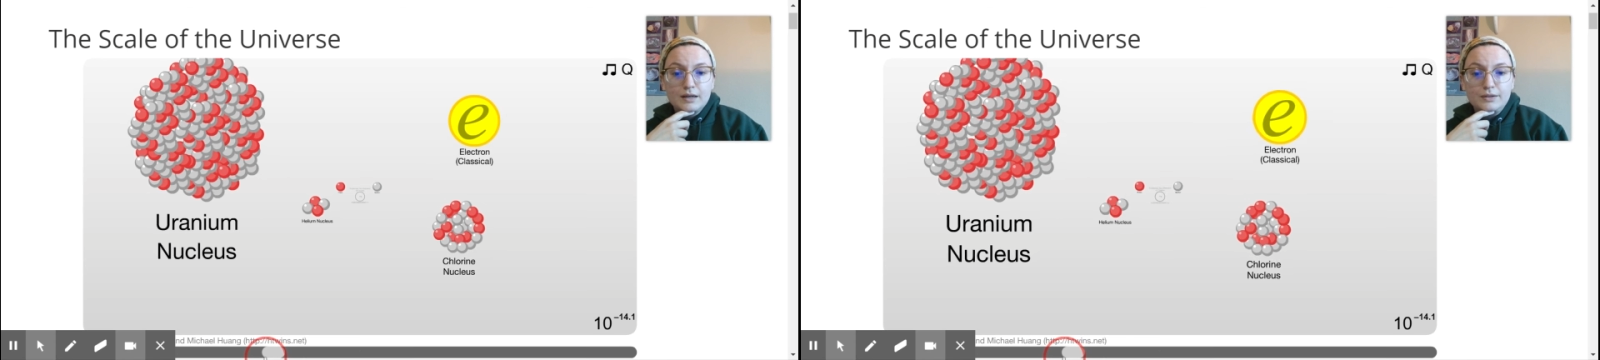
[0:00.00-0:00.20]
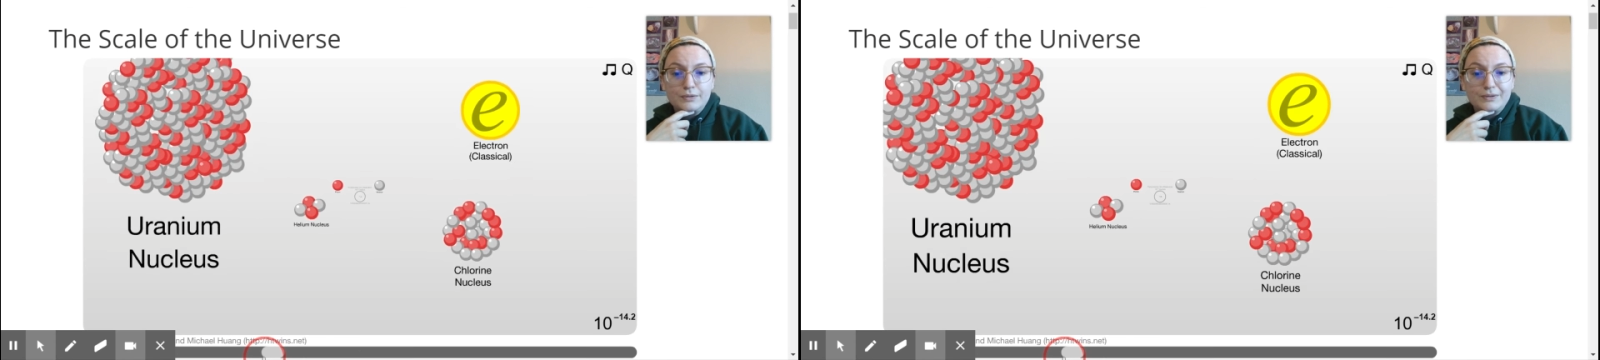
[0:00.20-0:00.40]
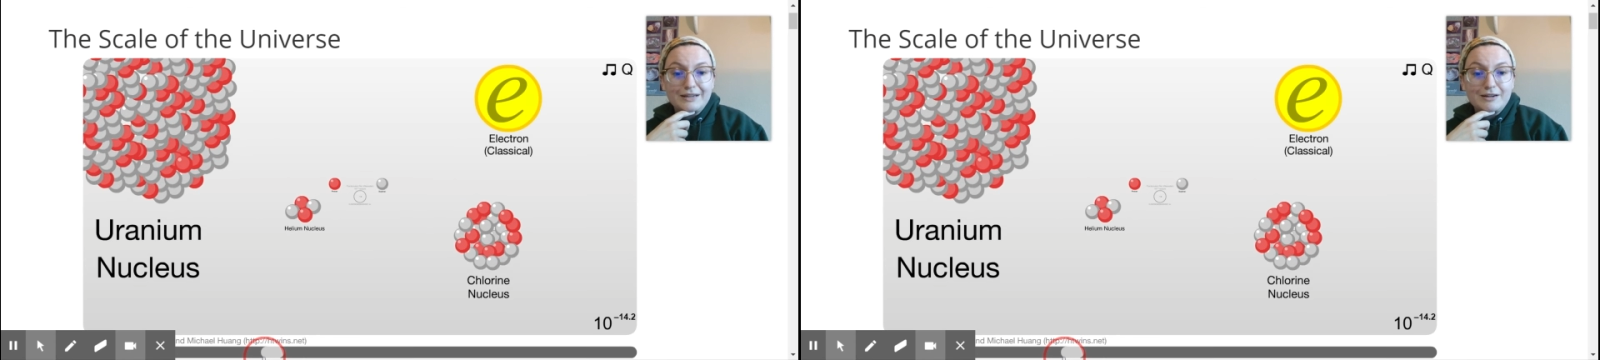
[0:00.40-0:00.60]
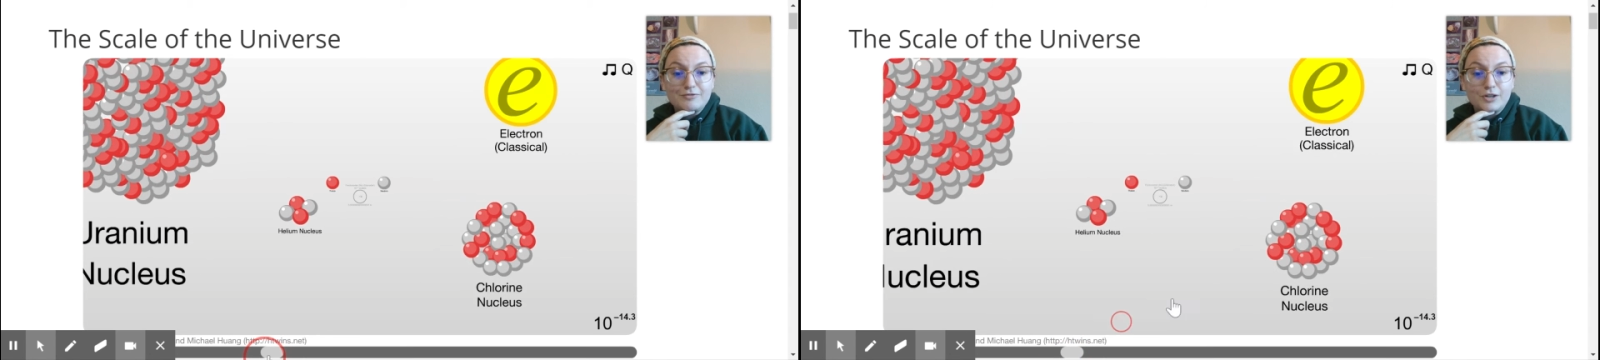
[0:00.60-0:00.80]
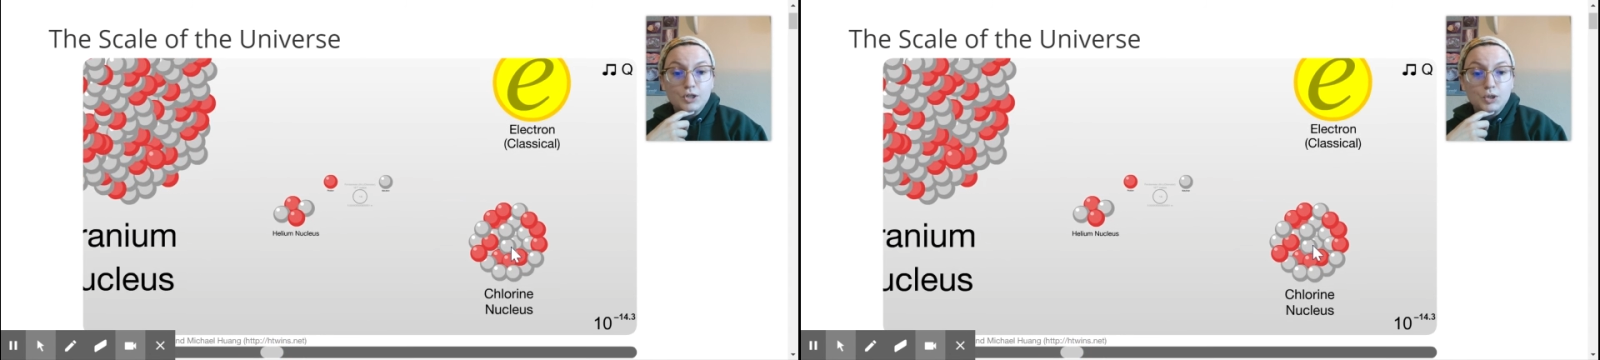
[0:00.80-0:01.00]
Nuclei
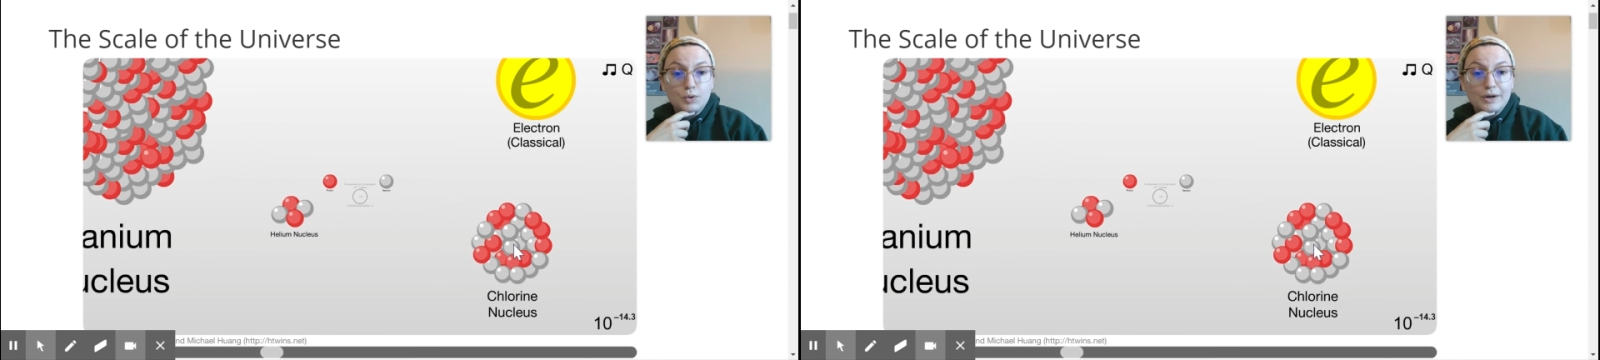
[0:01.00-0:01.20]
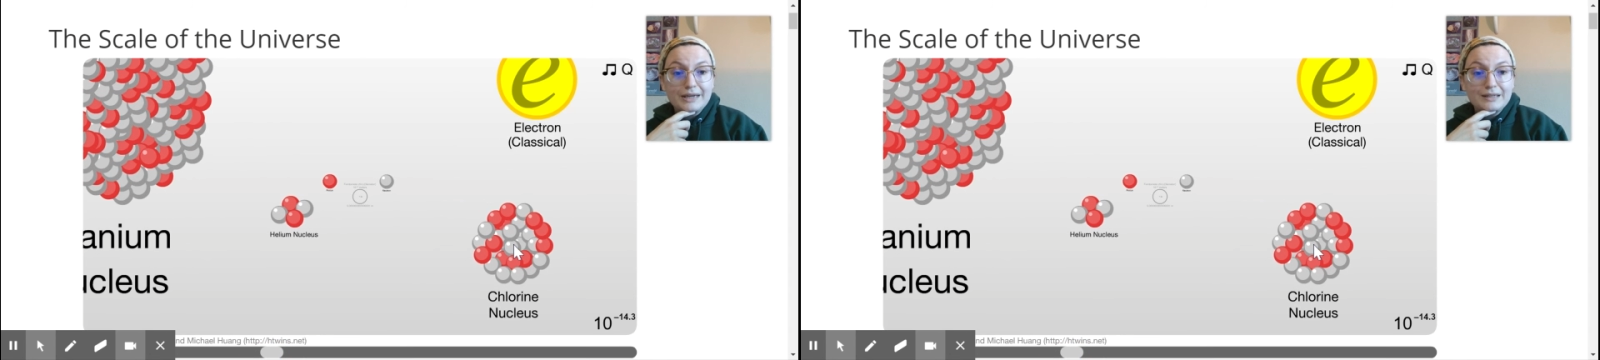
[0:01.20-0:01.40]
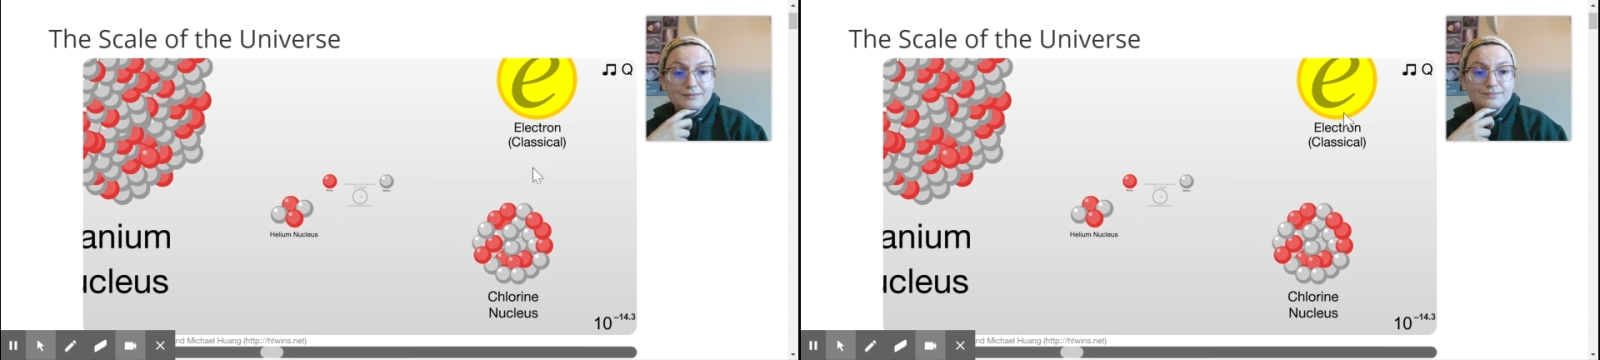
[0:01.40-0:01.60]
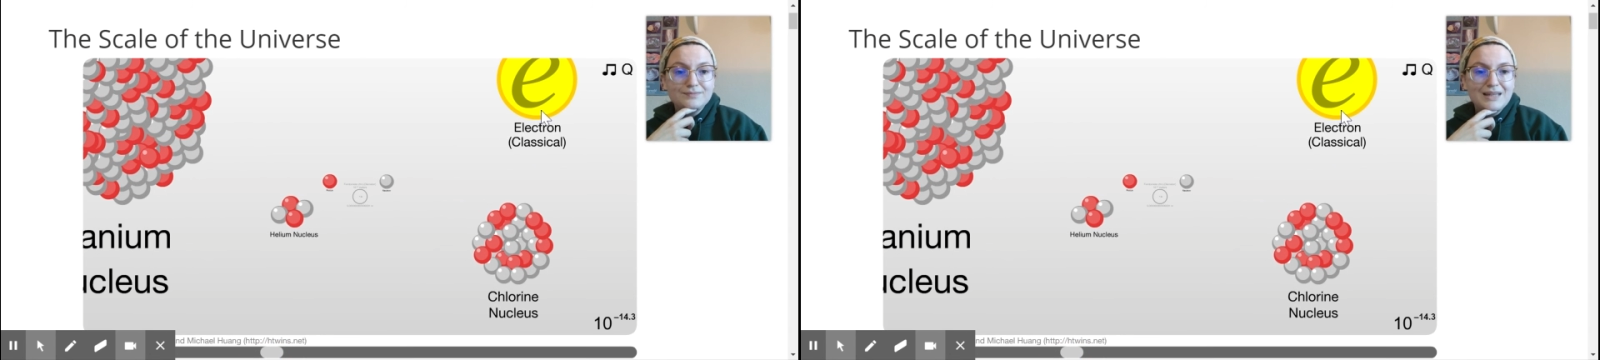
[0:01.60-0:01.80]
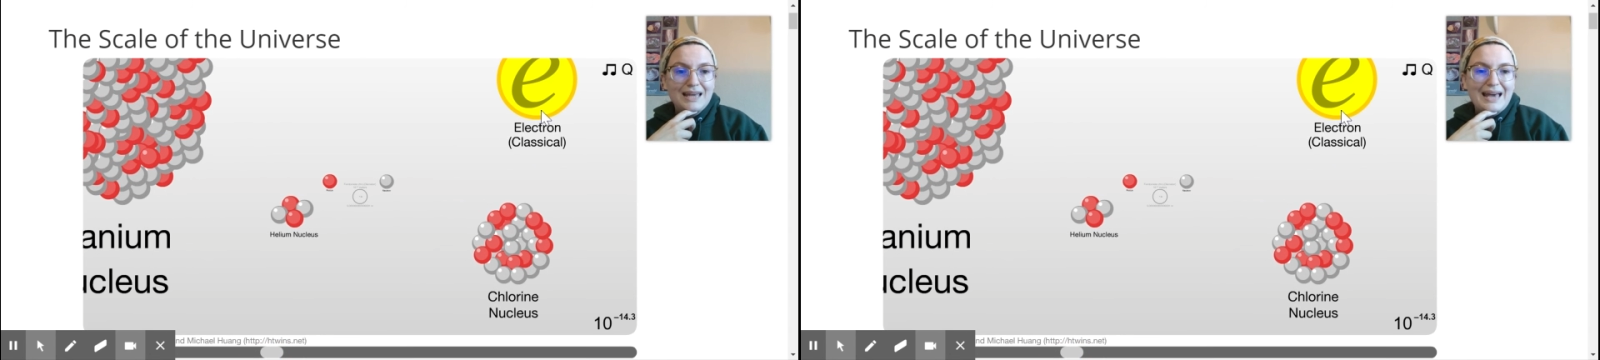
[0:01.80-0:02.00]
for chlorine.
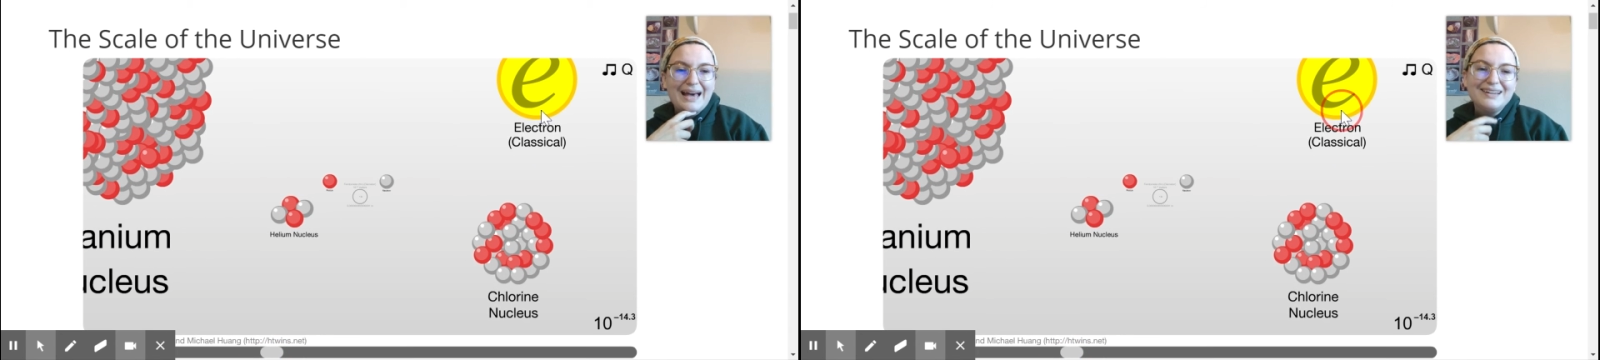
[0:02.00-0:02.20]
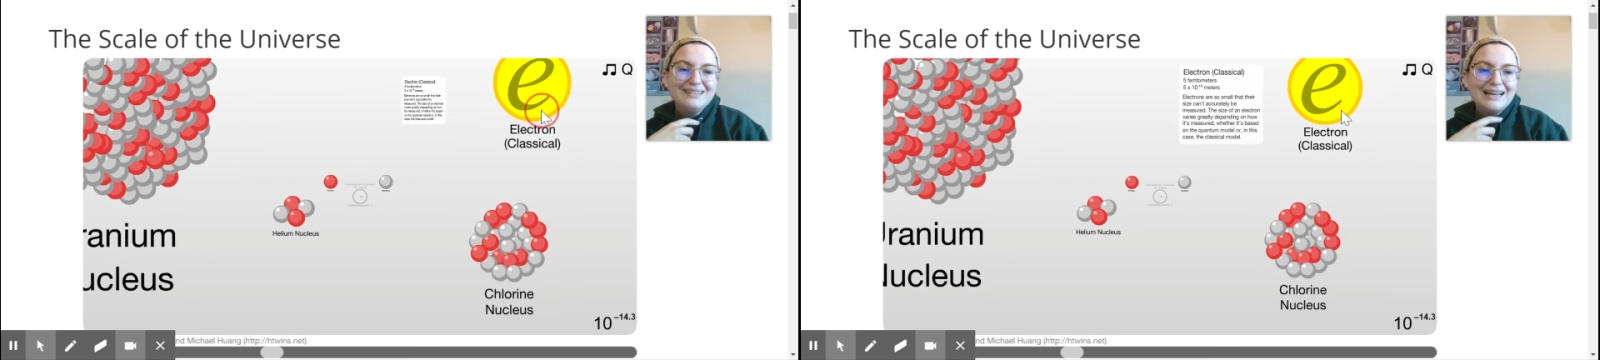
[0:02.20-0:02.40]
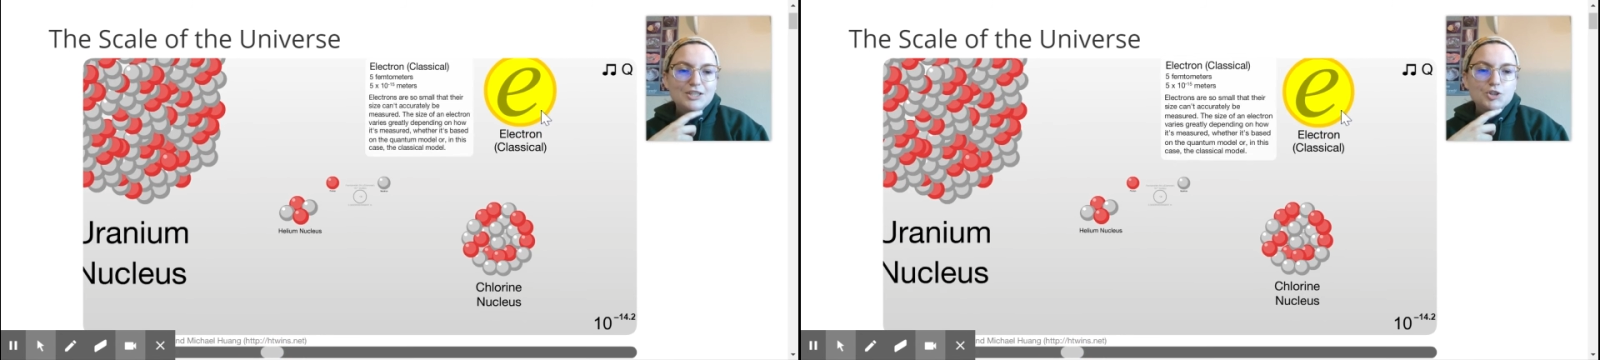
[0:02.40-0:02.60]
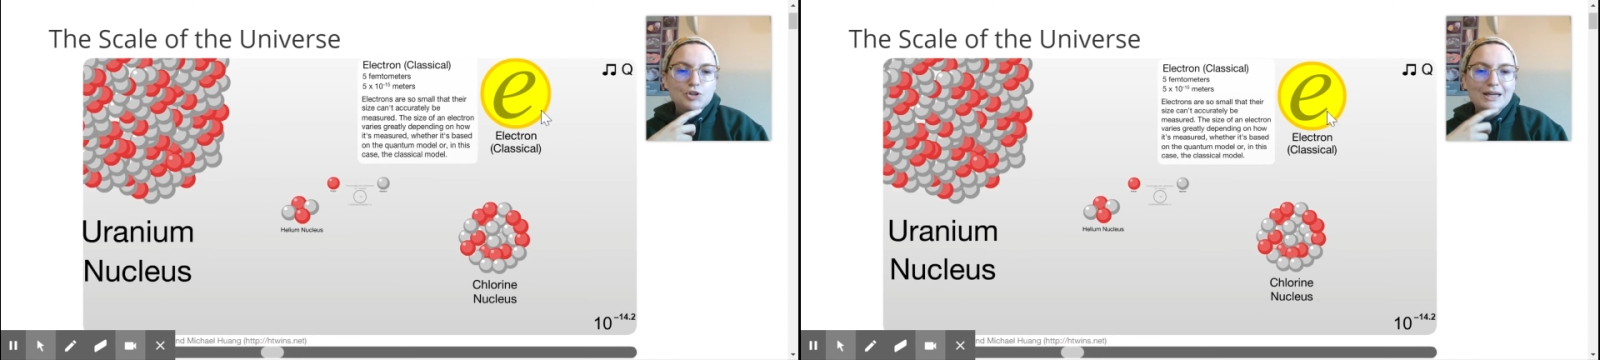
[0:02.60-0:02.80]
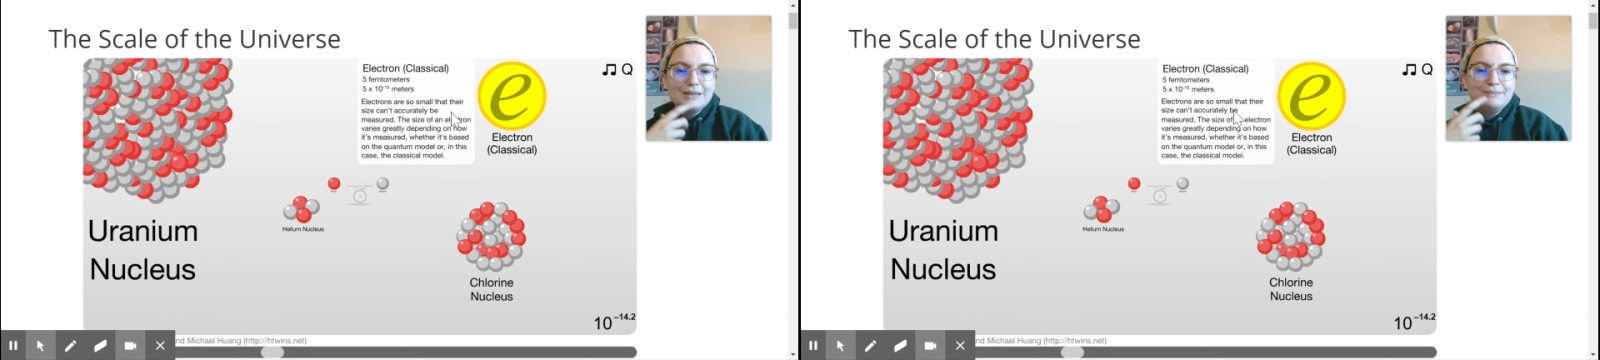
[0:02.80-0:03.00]
An
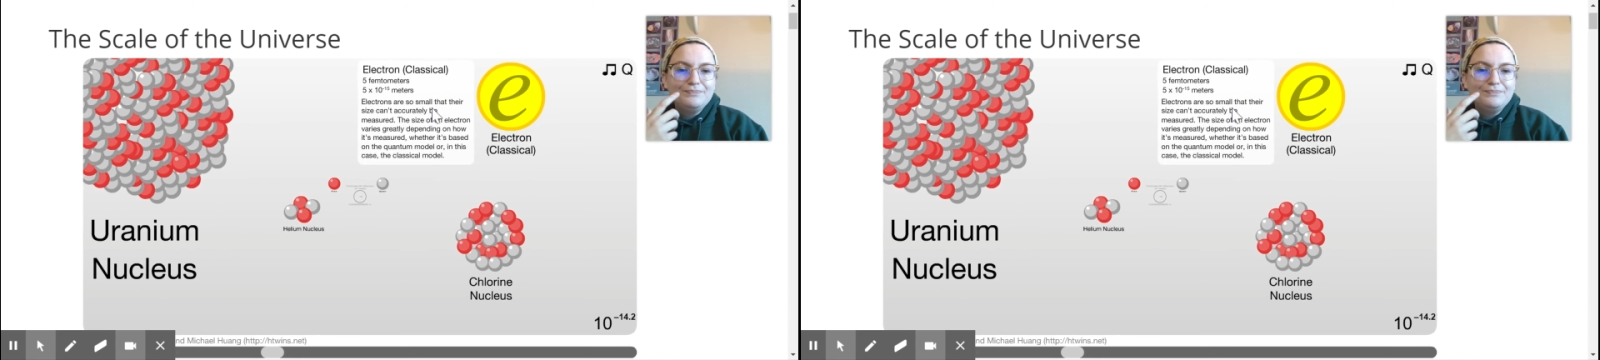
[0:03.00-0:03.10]
electron,